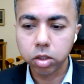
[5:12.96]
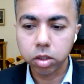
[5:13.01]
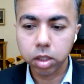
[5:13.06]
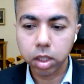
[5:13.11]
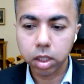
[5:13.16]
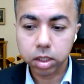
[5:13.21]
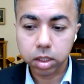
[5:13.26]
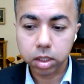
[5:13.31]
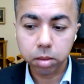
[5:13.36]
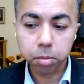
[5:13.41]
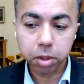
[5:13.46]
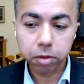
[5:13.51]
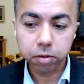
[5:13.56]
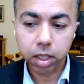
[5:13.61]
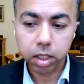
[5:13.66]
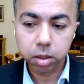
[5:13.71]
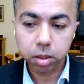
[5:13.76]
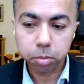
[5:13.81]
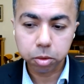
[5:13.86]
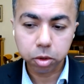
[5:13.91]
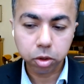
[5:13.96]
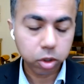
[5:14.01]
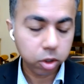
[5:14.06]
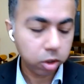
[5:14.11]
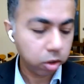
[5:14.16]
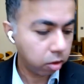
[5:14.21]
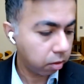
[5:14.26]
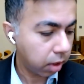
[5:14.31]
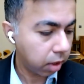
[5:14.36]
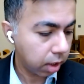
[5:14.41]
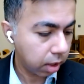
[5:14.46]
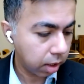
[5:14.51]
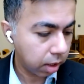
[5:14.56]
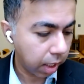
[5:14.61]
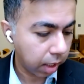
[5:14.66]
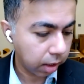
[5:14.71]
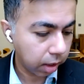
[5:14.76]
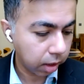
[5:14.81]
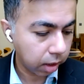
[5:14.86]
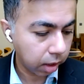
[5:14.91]
So a simplified approach towards
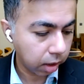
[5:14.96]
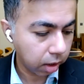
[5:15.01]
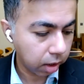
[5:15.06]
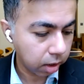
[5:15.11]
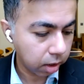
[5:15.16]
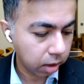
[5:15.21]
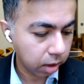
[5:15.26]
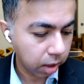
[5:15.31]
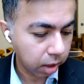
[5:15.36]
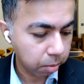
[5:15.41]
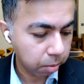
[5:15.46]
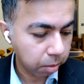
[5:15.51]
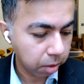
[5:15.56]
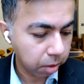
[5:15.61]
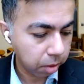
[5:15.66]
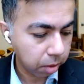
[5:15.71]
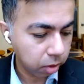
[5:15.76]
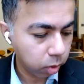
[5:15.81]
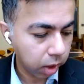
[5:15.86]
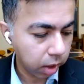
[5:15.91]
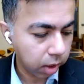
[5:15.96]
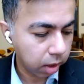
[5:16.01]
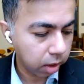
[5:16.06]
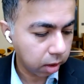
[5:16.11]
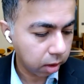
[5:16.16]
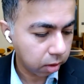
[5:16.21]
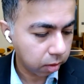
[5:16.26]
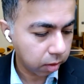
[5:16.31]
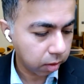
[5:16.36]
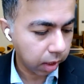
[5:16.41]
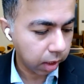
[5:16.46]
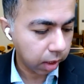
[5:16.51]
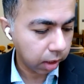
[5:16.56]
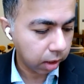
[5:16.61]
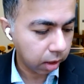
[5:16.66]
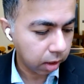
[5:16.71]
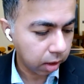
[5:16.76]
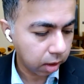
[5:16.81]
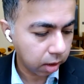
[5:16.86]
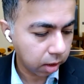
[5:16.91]
that, I think, has been really,
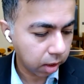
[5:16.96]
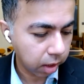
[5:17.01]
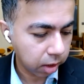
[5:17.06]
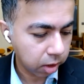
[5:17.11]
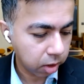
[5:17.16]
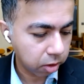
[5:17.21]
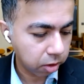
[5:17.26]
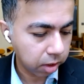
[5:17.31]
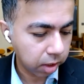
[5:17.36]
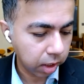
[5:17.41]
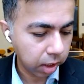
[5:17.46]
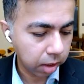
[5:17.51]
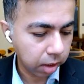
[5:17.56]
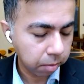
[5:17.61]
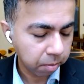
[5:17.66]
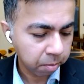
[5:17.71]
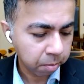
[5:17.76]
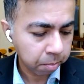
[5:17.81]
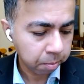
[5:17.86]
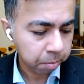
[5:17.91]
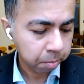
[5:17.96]
really nice to see.